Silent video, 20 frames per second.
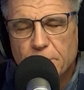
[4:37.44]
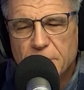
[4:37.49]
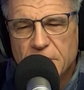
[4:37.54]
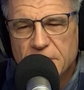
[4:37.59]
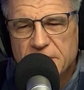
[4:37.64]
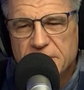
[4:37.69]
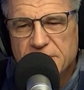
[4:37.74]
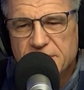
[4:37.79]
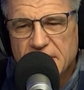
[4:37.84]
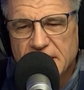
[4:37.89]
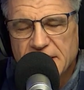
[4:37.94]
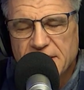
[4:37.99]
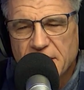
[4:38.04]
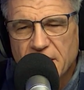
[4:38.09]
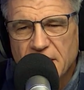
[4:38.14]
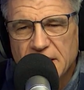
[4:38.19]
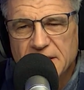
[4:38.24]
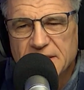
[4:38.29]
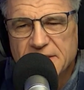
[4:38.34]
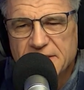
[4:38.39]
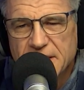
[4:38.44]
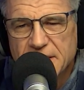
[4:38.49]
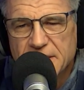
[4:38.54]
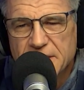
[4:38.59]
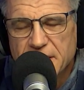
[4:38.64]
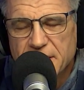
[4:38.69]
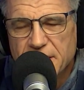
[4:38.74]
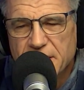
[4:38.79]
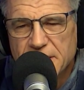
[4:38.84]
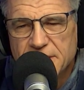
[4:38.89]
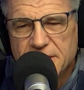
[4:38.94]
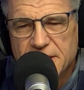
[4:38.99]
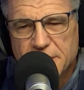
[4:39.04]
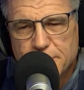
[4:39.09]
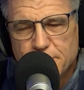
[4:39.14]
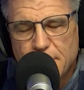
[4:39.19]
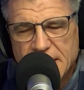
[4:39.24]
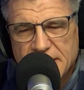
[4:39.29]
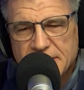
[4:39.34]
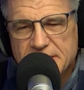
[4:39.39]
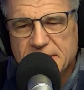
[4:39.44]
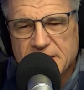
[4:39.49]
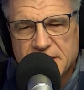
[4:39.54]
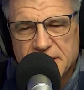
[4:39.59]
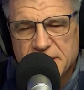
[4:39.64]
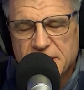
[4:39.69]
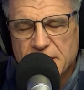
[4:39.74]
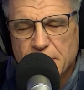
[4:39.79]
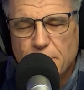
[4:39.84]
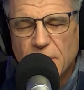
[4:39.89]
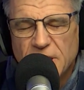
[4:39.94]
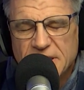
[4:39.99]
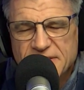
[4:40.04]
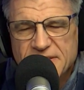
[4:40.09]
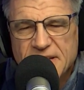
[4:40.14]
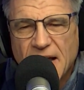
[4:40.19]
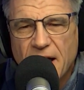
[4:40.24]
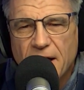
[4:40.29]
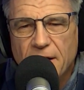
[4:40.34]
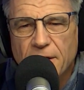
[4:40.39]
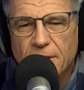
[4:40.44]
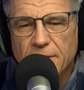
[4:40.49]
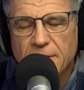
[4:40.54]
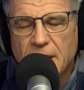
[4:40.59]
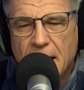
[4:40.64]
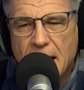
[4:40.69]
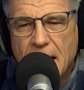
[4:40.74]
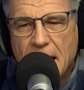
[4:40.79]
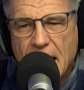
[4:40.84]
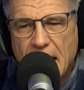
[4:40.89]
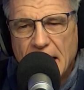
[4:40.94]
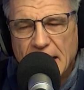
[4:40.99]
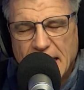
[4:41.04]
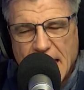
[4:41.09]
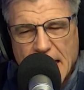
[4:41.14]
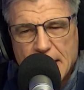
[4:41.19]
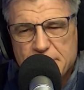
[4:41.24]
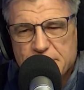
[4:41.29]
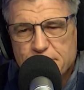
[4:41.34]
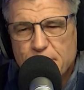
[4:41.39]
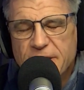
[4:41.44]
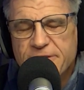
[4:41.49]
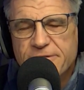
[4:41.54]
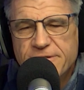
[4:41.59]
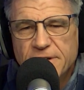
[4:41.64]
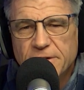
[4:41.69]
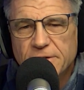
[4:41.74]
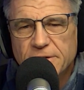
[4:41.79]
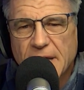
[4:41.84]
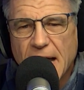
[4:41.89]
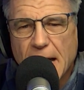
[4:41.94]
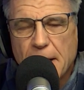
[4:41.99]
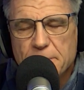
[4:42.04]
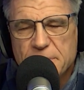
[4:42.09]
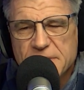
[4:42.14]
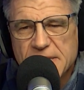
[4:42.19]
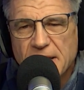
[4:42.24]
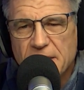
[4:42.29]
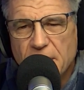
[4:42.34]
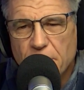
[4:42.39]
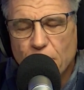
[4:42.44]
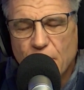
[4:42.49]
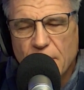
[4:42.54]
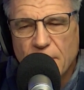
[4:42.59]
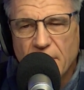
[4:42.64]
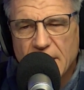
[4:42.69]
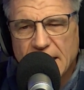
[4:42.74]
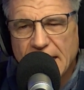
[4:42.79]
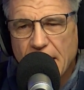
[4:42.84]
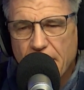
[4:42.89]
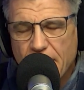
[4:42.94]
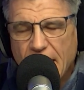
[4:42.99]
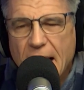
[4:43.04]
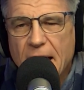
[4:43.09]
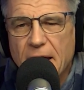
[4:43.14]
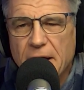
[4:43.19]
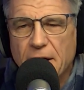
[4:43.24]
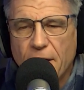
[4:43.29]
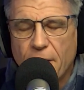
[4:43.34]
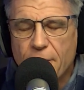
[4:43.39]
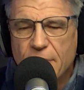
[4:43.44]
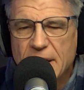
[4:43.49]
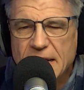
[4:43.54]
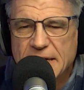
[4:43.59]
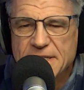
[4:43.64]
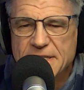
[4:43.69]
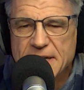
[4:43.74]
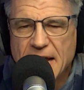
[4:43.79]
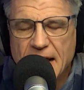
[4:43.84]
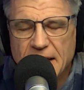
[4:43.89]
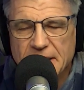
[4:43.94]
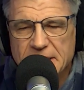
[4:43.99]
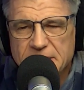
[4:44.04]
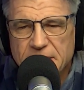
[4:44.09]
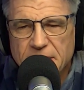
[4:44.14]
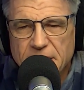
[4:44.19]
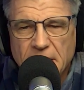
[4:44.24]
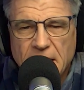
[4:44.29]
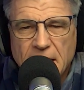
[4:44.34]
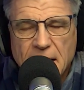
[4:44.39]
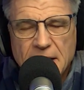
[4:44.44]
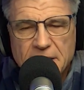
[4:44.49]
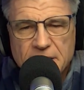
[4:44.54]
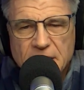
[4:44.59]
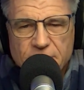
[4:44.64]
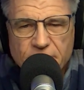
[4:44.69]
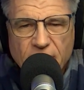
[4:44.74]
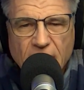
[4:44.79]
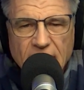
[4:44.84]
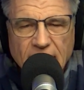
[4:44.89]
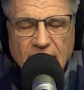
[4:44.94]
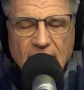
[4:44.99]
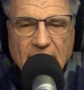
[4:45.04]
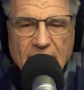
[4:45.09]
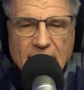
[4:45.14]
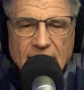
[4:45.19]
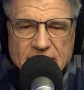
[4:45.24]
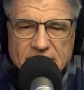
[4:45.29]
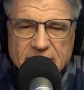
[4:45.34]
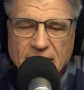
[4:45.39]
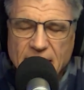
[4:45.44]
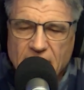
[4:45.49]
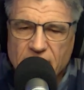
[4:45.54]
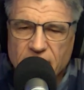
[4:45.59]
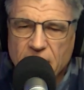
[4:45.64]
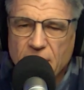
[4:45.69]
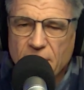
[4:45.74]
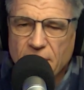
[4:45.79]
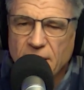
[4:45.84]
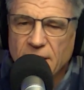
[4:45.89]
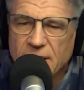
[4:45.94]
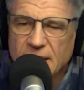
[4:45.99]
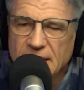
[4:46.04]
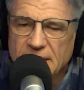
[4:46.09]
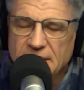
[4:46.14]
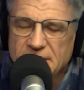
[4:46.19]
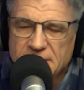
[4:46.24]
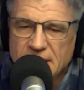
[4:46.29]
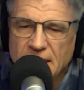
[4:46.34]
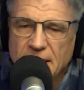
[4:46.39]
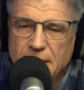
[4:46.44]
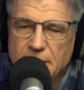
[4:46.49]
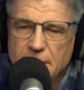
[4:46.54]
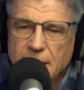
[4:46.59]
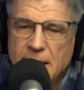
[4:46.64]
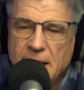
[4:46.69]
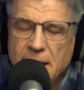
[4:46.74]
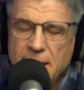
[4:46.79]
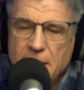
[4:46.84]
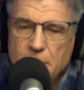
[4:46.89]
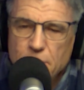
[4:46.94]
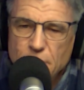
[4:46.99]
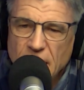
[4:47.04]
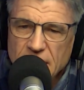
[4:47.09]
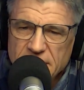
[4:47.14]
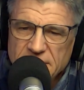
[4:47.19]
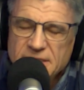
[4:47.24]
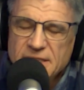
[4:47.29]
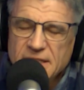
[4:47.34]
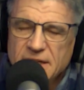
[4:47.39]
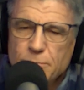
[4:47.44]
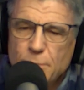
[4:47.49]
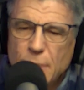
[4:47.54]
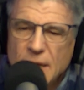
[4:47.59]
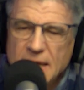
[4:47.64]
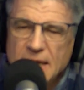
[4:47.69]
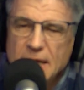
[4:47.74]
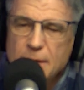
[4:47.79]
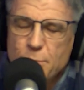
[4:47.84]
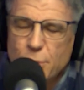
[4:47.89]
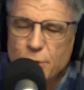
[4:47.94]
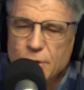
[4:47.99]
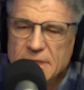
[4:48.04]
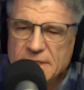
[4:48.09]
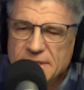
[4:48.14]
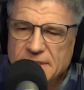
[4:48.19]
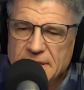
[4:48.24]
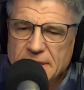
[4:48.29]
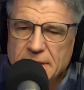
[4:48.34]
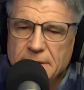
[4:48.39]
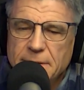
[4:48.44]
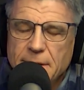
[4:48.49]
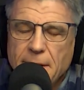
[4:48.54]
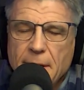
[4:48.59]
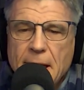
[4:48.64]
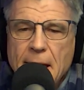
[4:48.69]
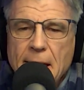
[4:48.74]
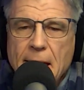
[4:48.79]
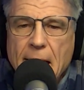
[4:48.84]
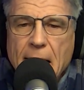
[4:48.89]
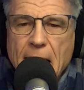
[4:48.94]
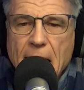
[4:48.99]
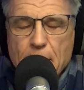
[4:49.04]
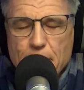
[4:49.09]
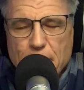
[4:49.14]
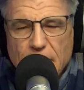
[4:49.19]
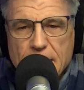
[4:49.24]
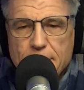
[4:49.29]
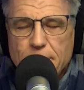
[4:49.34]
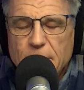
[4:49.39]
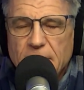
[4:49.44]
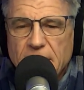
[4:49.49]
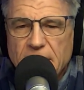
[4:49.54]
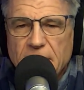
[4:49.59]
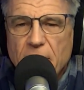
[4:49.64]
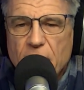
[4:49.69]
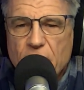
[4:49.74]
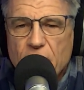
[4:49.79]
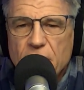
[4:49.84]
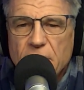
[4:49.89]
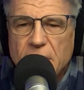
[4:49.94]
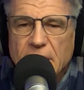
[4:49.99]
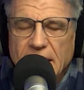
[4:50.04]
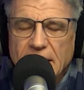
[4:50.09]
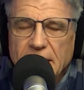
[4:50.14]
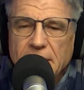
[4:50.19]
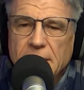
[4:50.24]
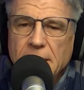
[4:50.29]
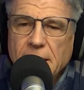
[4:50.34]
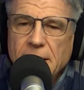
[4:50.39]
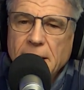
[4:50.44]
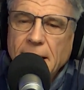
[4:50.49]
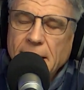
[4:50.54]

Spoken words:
music that I listen to that just ministers to my soul and keeps me filled up, so that when I go out and I reach out to drug addicts and alcoholics and blokes that have been in prison and people that are hurting,